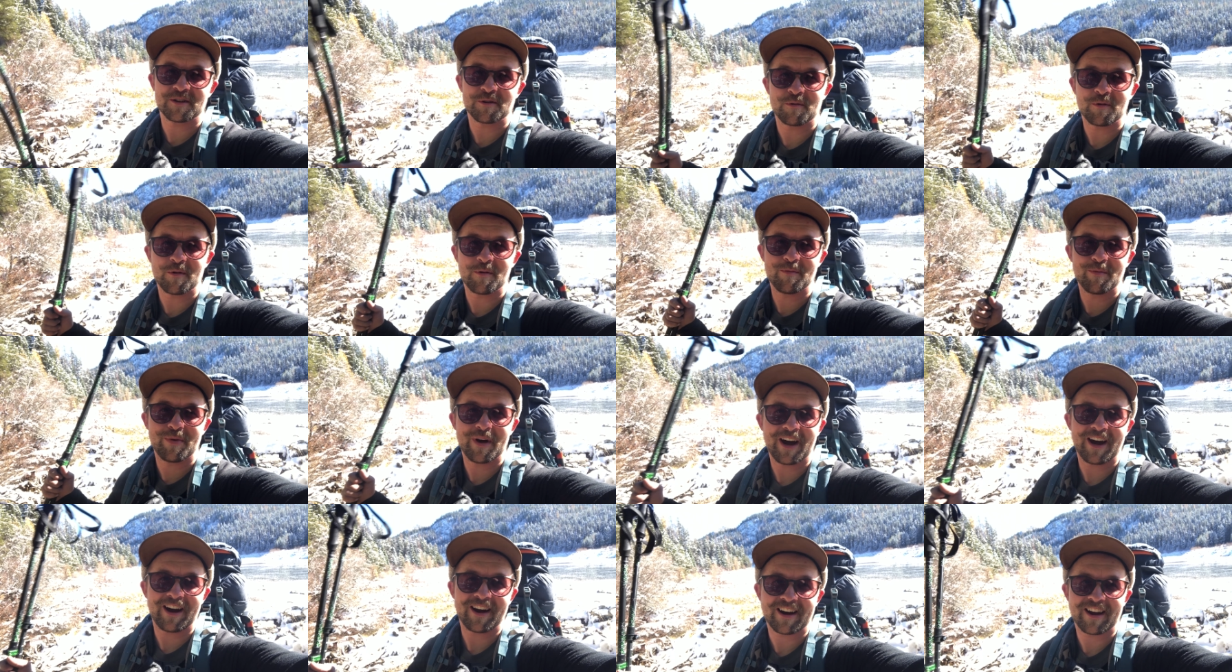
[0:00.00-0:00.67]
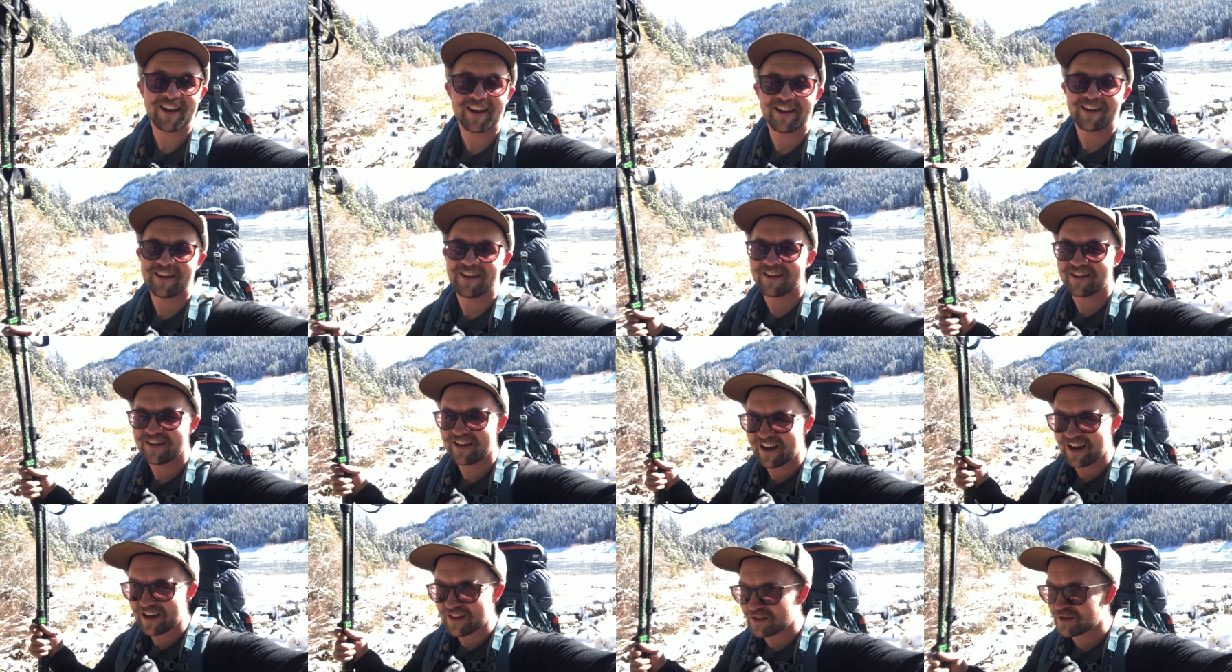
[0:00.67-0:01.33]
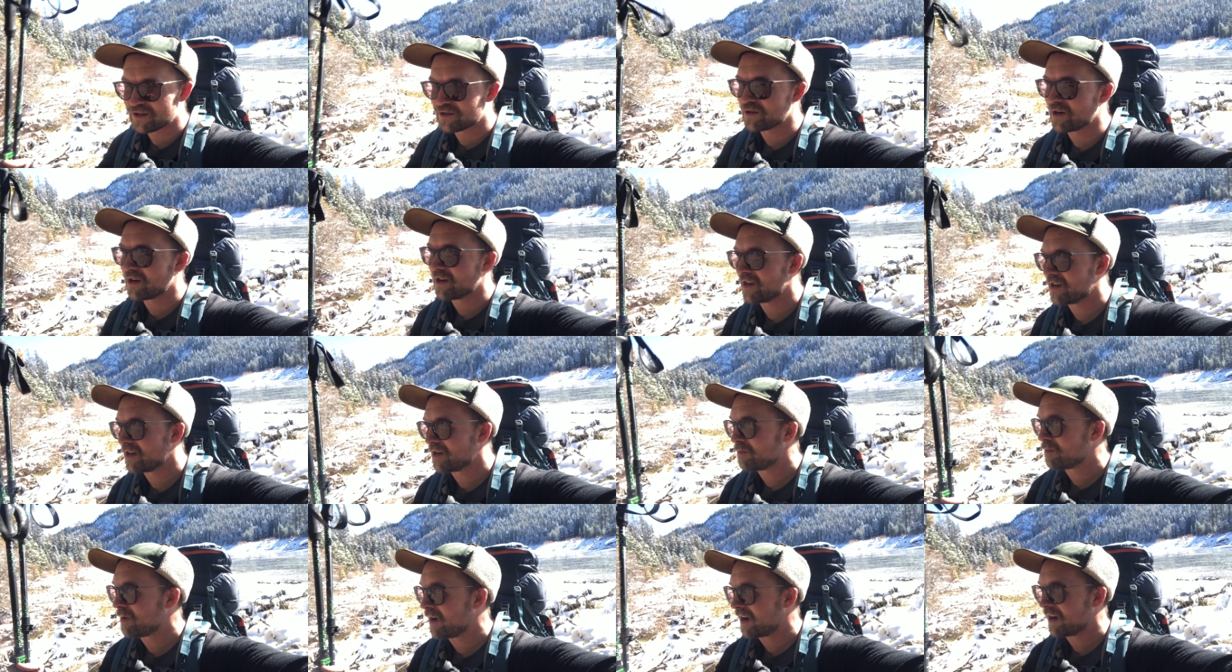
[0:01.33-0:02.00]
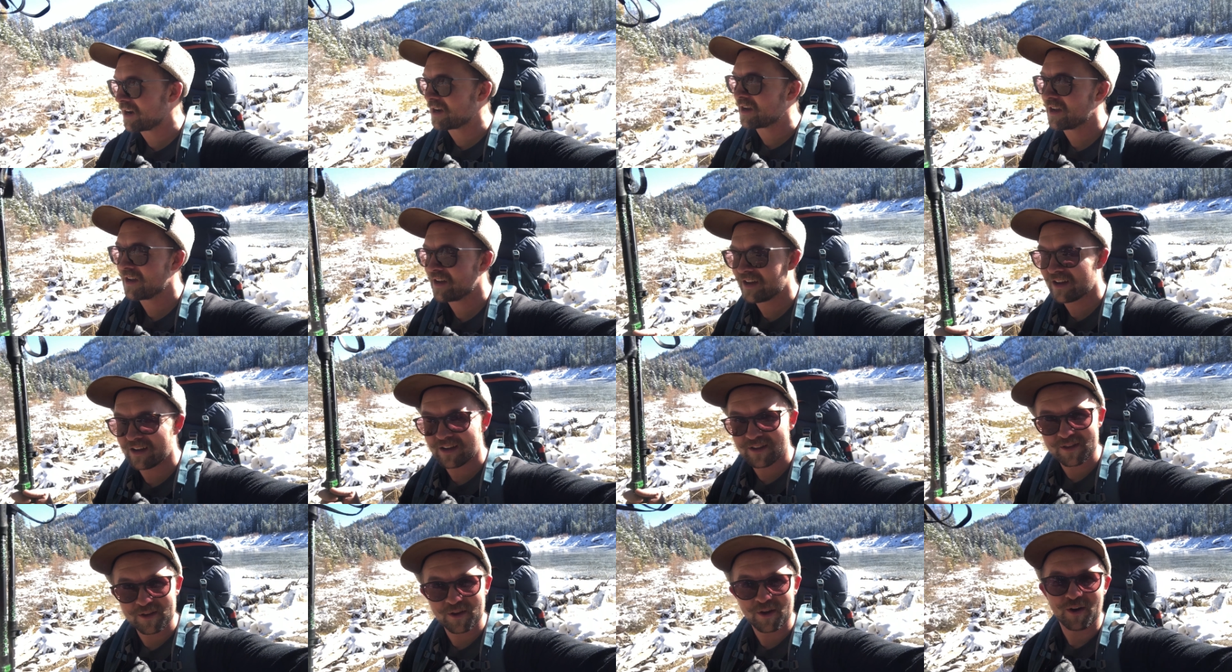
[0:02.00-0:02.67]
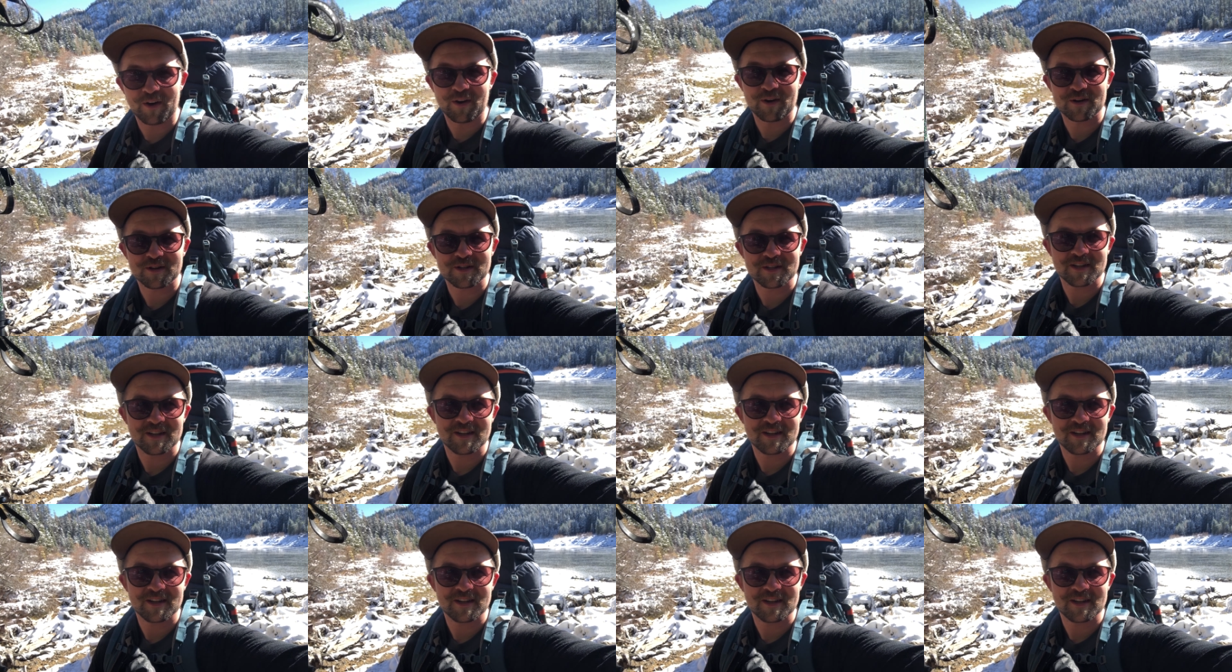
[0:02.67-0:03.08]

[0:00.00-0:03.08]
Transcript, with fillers: so we're back at the trailhead, back at the cars.